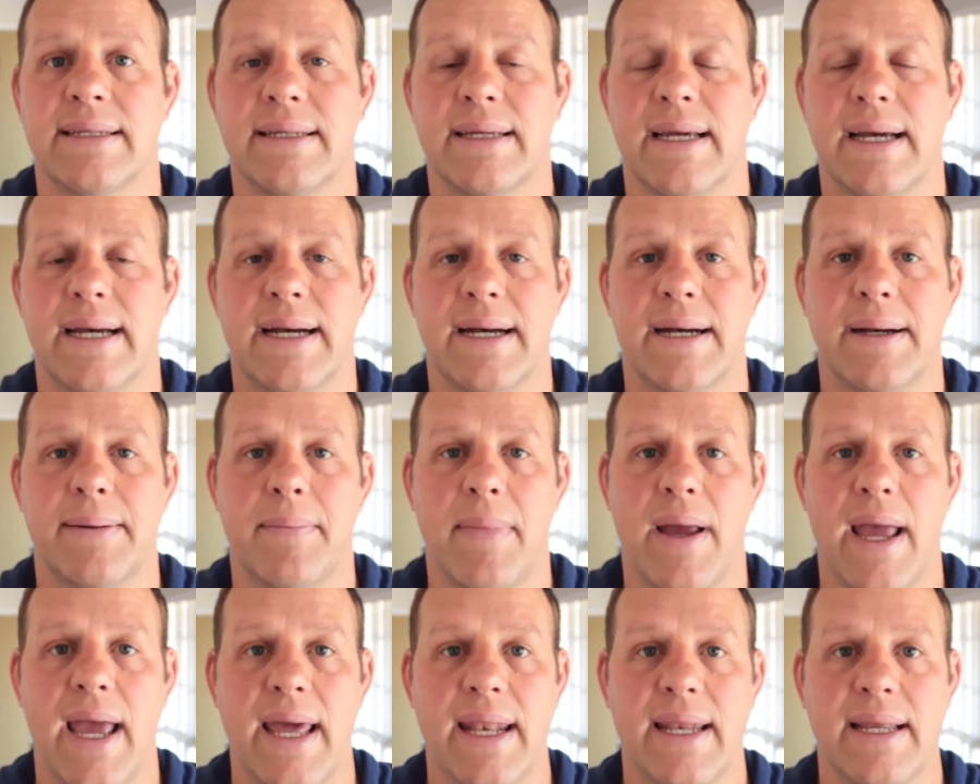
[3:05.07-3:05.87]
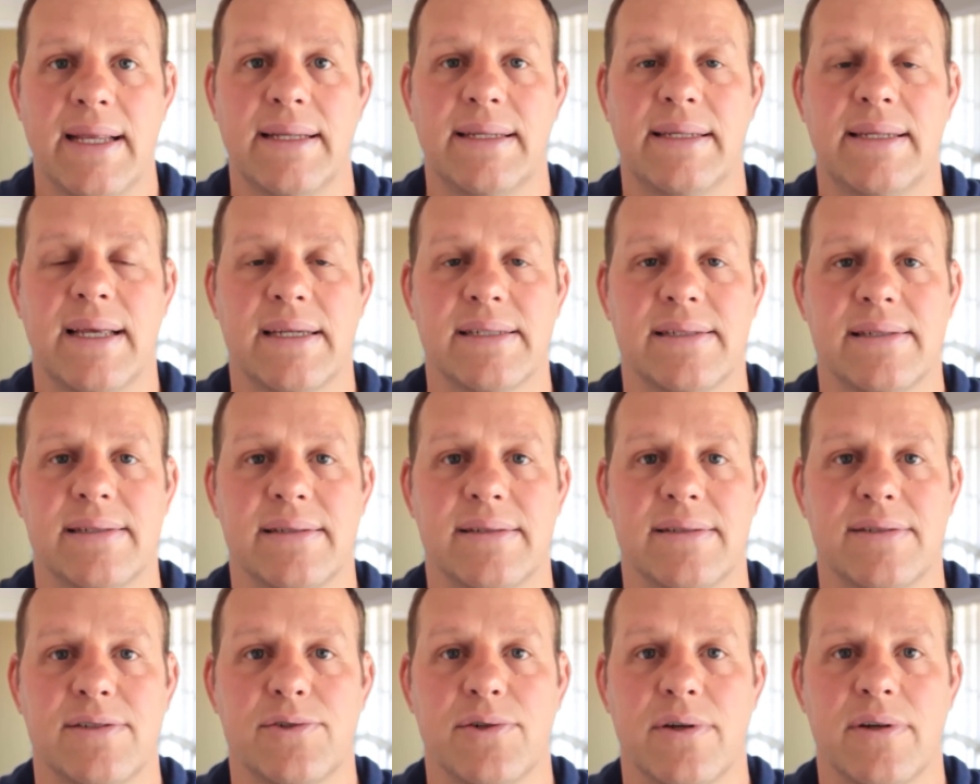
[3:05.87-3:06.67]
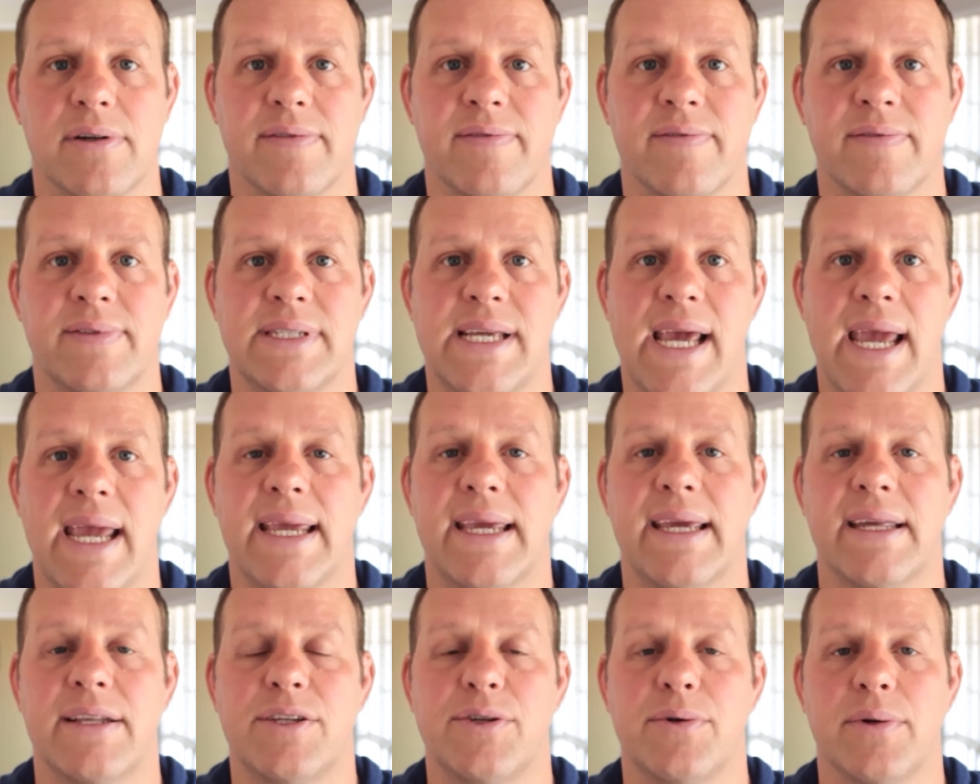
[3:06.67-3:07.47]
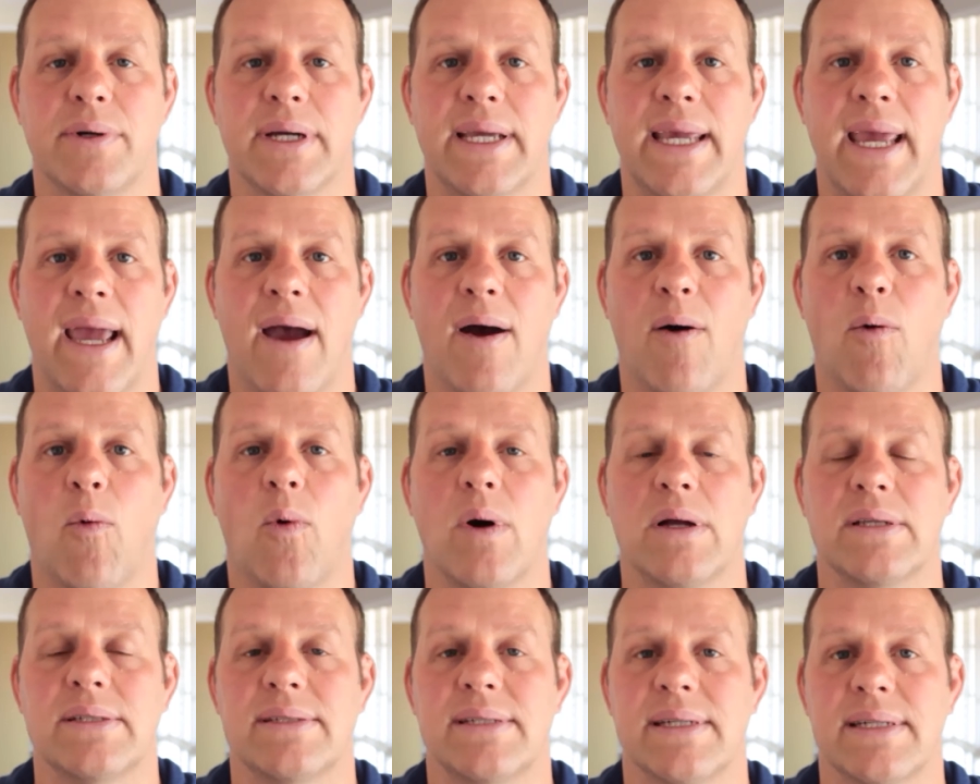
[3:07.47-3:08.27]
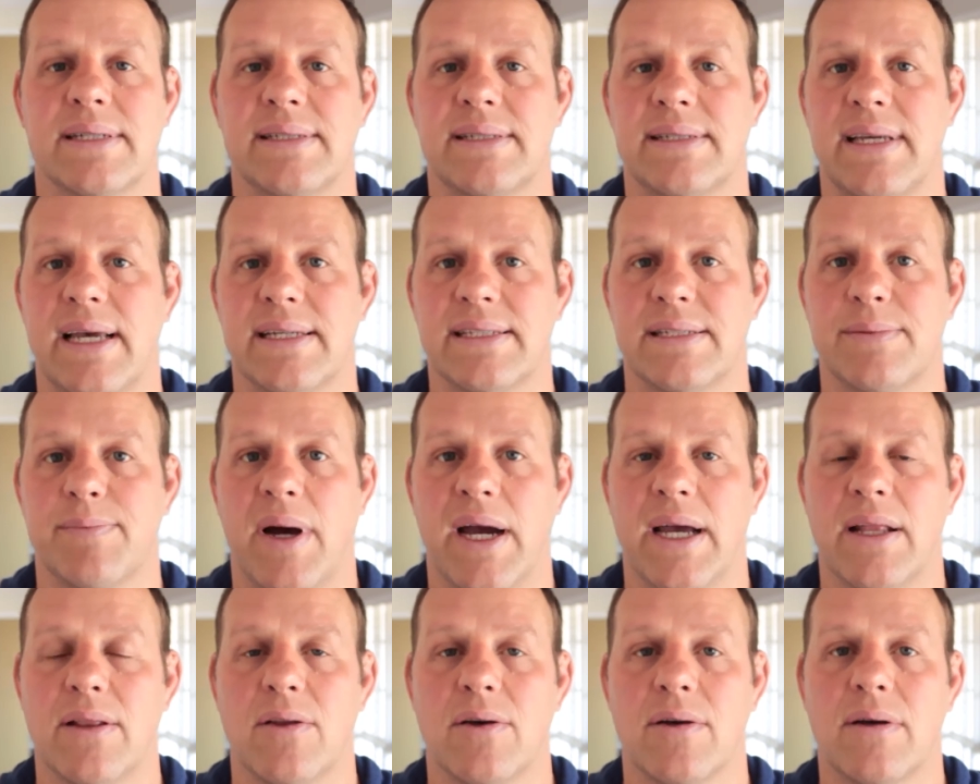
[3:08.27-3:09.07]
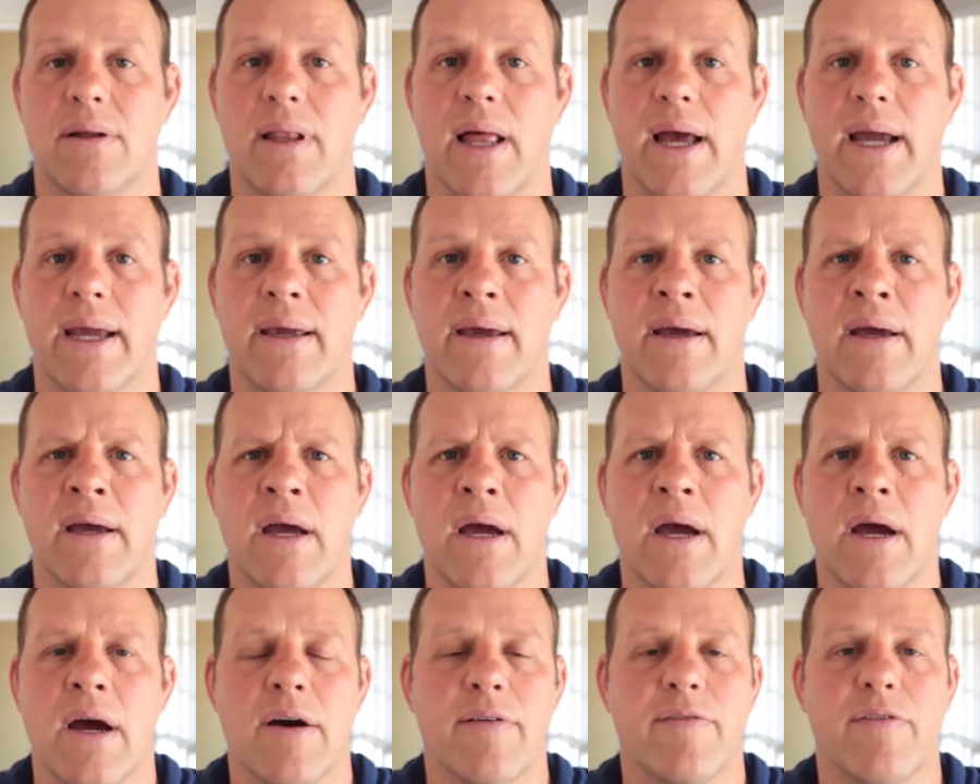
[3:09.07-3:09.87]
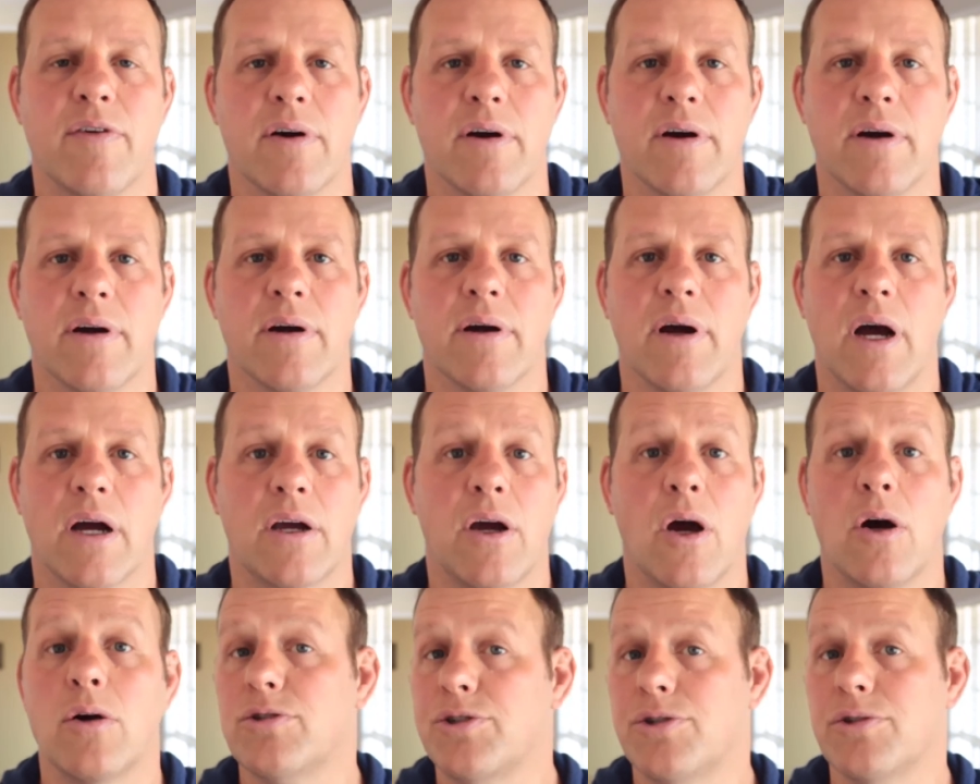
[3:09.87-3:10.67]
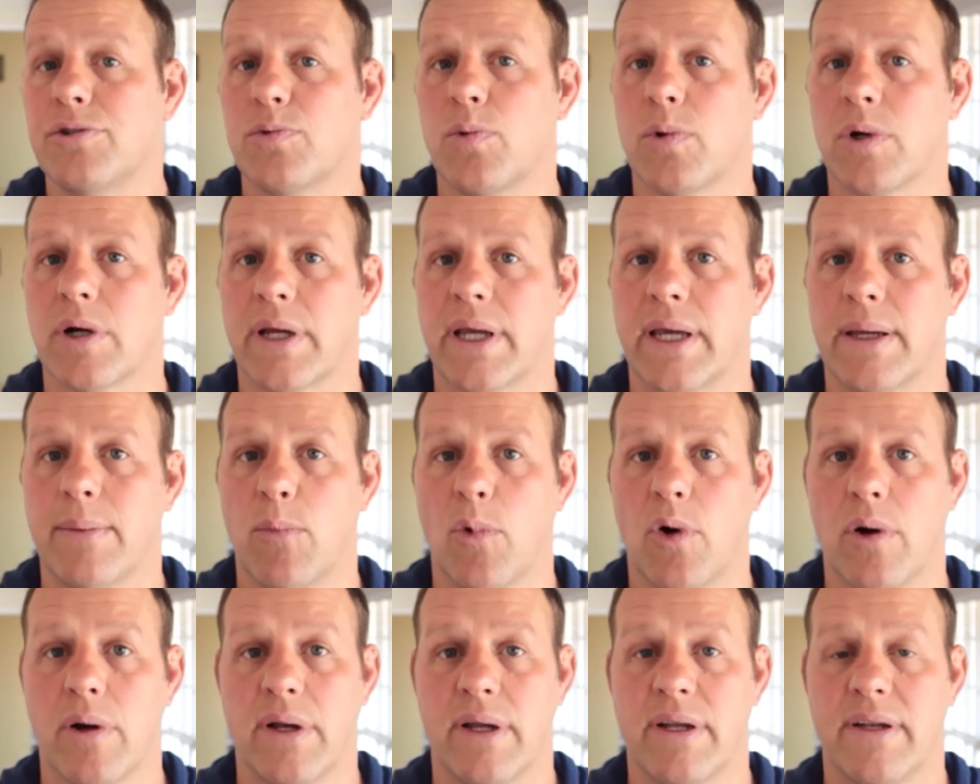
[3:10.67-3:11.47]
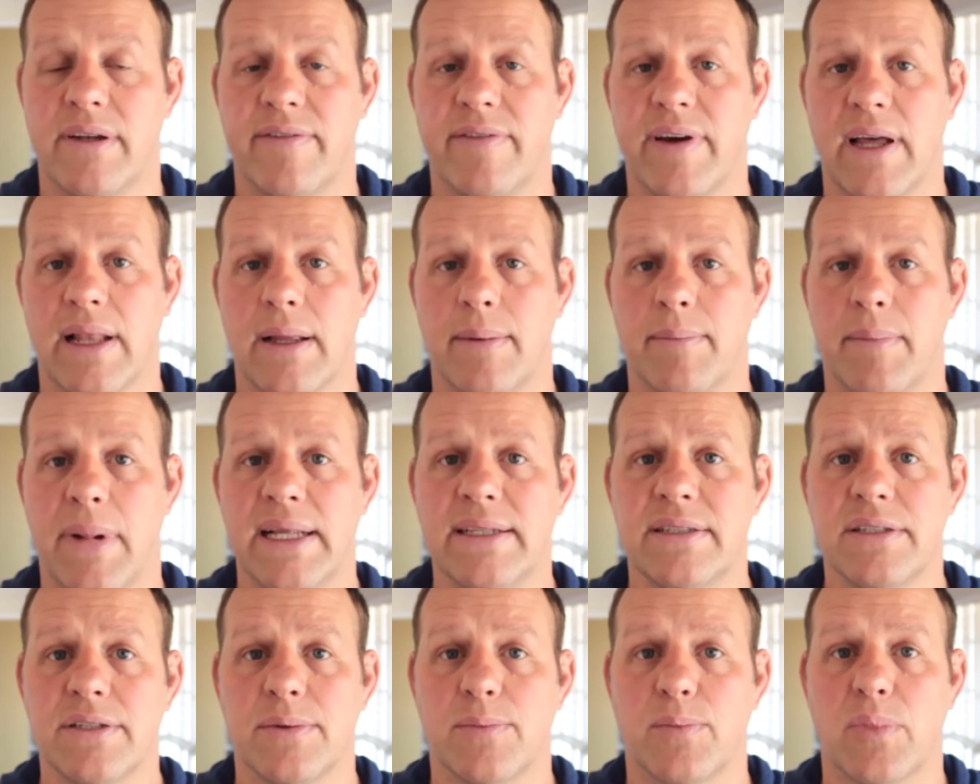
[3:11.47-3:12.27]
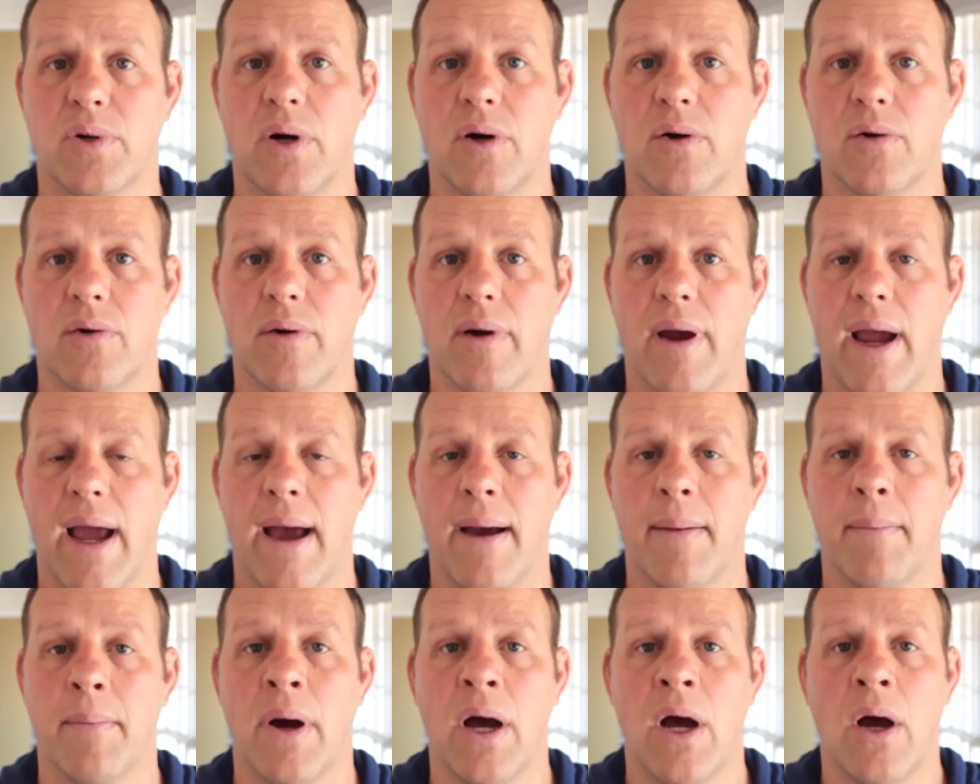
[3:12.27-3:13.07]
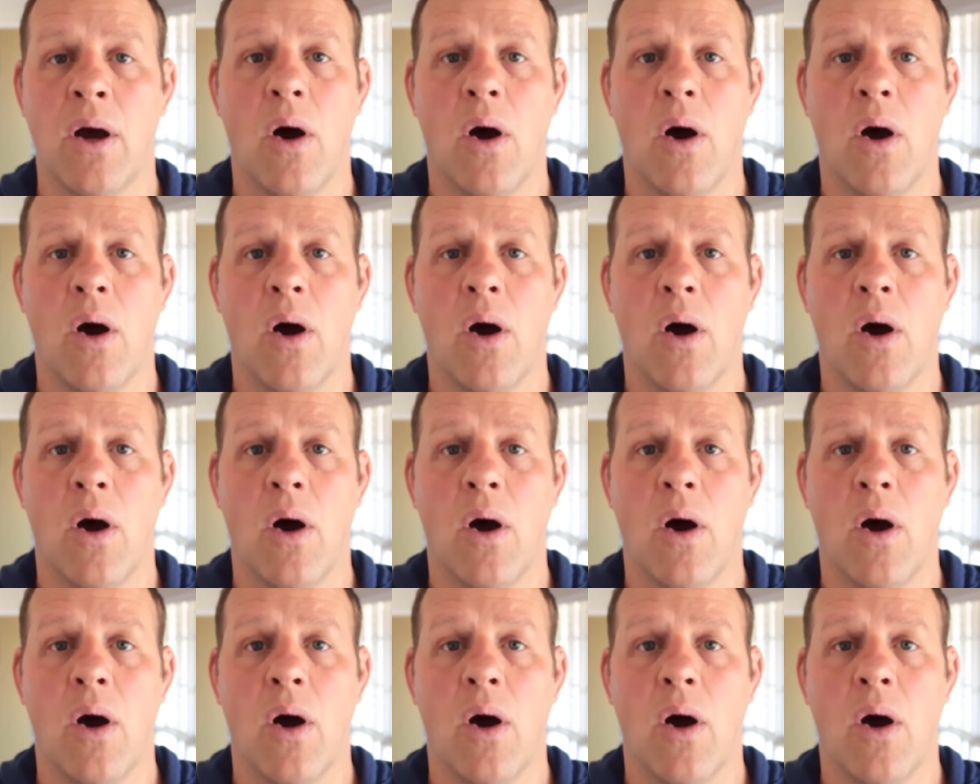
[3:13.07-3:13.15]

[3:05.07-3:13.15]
And it doesn't sort of take into account what success might look like for a coach who's working more in a developmental program